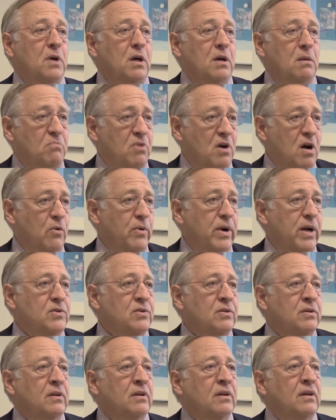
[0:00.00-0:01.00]

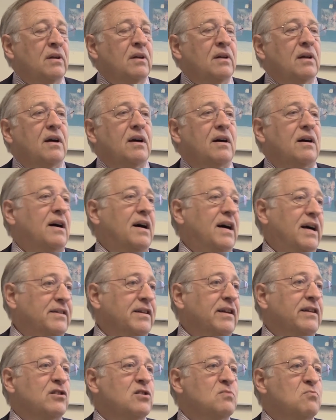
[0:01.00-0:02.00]
progress. I
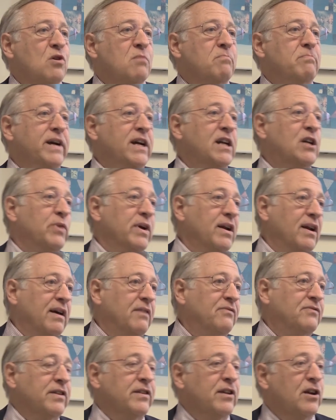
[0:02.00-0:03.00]
think there's more bigotry
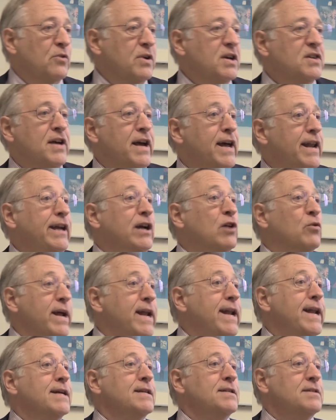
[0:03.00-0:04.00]
left than there is
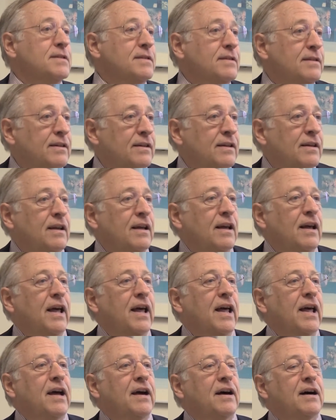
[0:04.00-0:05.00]
anti-greenness.
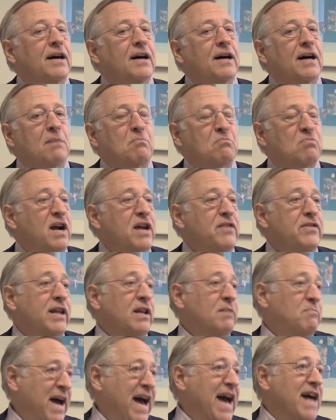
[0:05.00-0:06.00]
I pray that
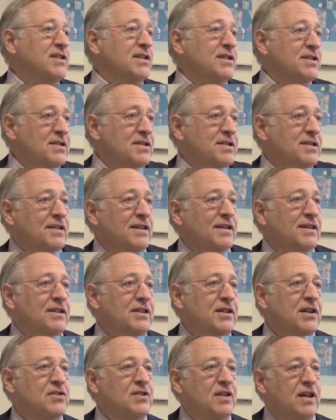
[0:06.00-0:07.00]
it passes,
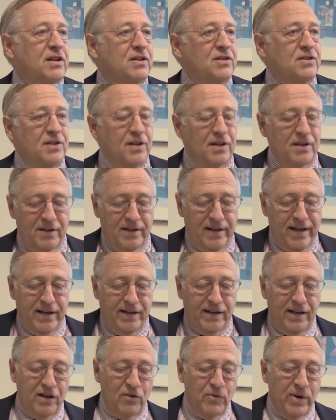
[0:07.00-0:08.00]
just as
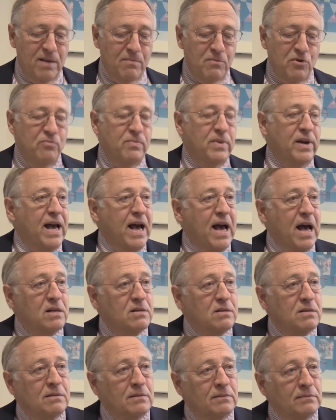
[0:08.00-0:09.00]
anti-green movement has.